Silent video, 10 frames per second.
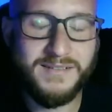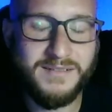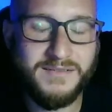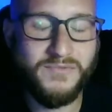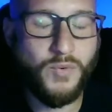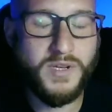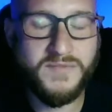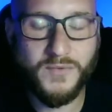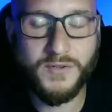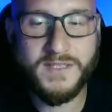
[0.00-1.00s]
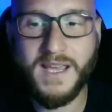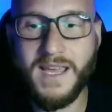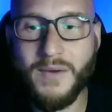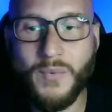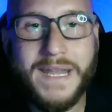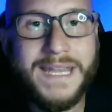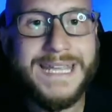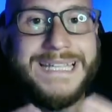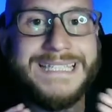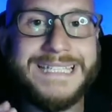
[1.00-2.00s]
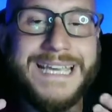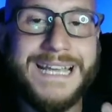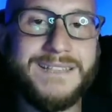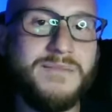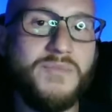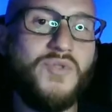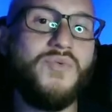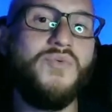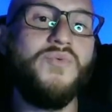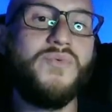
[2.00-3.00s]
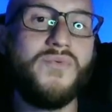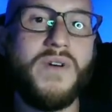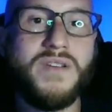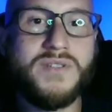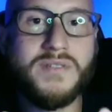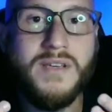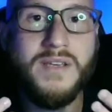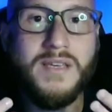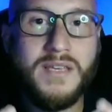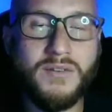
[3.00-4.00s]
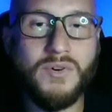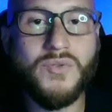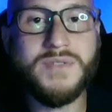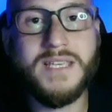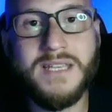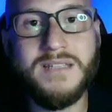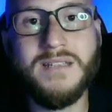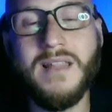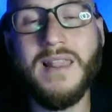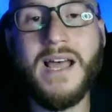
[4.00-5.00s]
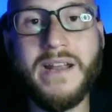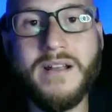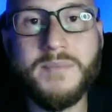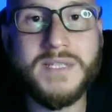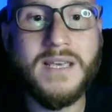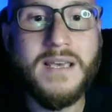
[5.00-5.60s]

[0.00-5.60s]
voice for saying we need to get some new, fresh heroes into the lineups.